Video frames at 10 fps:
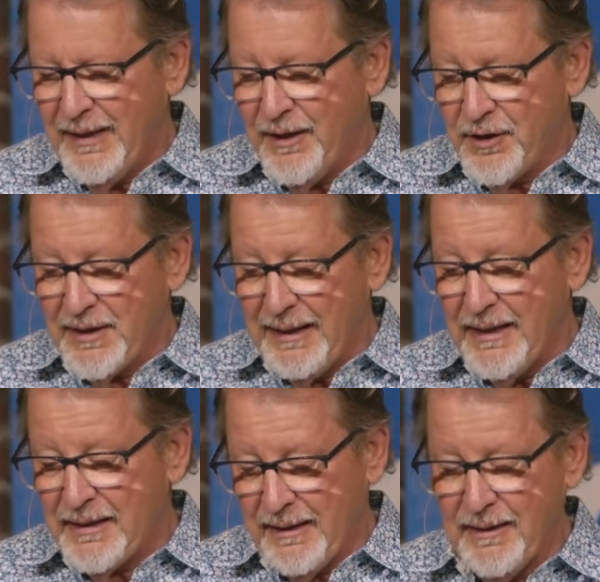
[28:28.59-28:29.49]
and just
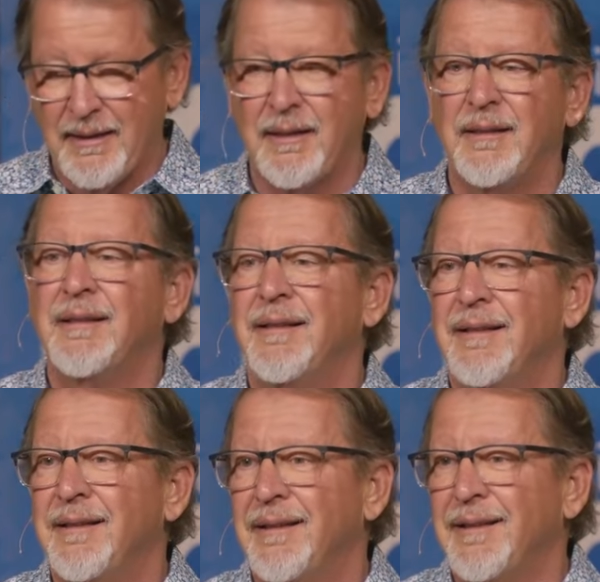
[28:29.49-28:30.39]
listened,
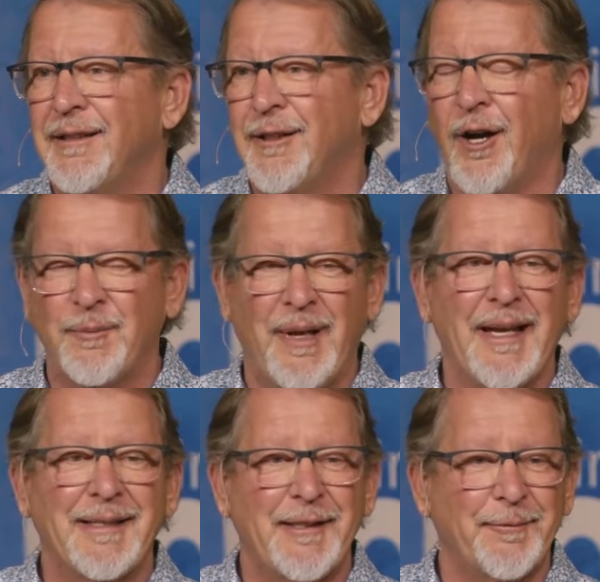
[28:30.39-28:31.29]
God
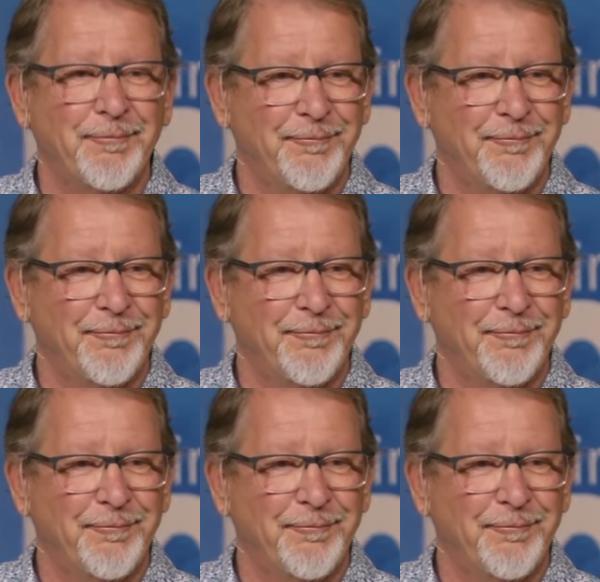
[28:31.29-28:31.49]
blessed him.